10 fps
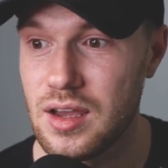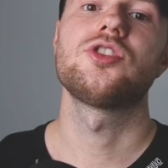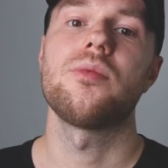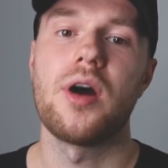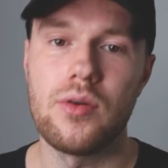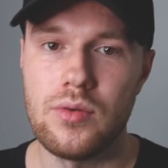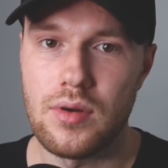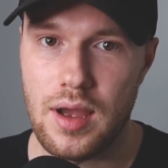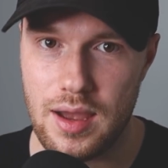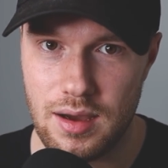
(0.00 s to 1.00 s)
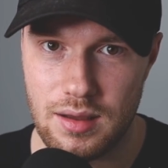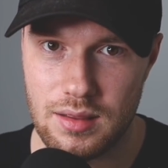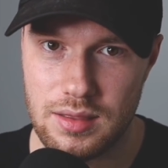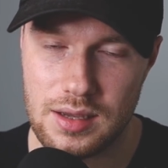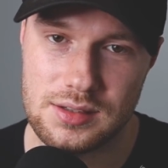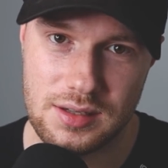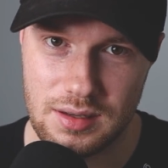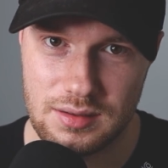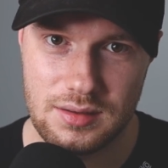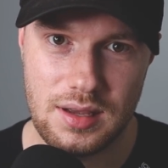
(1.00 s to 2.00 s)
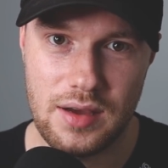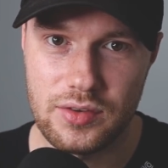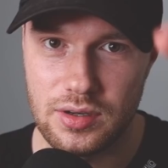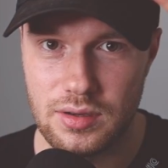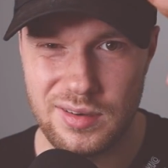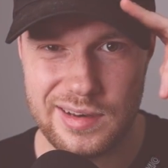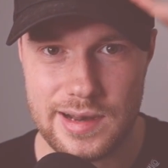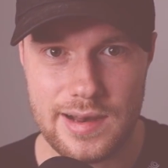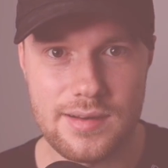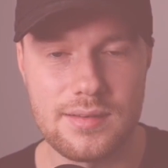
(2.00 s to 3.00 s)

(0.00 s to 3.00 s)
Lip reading: Tommo out. Thanks again. Have a good one.